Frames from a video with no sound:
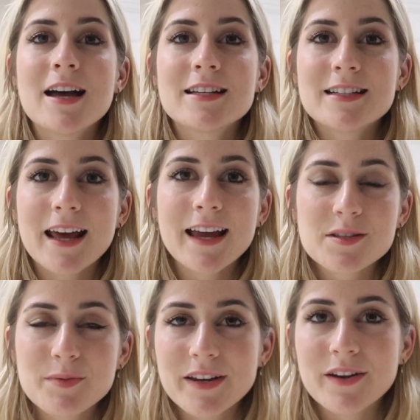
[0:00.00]
Today
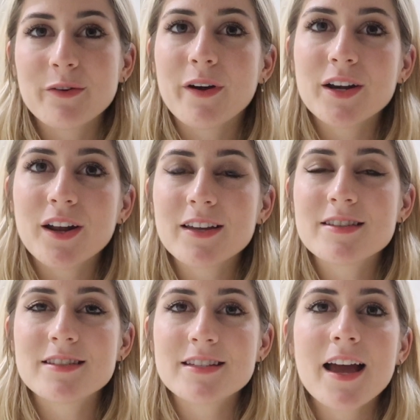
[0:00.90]
has been a very
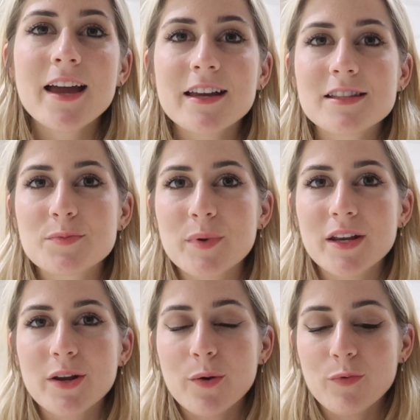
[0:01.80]
nice day. It's
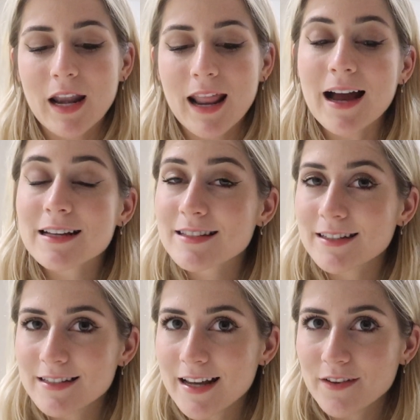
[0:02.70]
been a
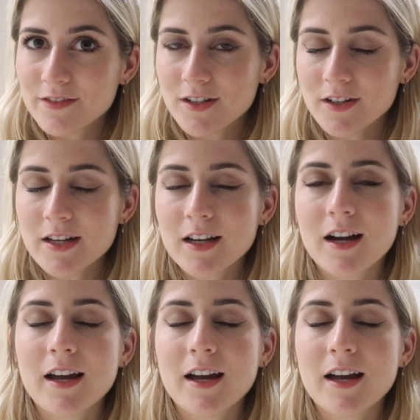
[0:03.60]
relaxed day of studying.